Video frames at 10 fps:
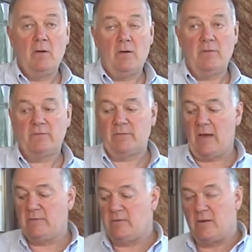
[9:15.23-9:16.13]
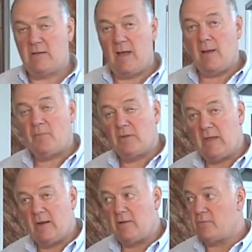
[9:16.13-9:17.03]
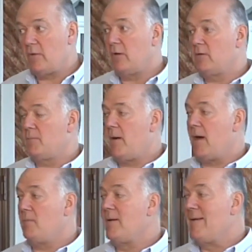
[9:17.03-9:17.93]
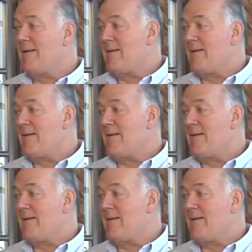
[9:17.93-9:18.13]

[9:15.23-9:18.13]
on the sides and the top, the 10-inch rail at the bottom.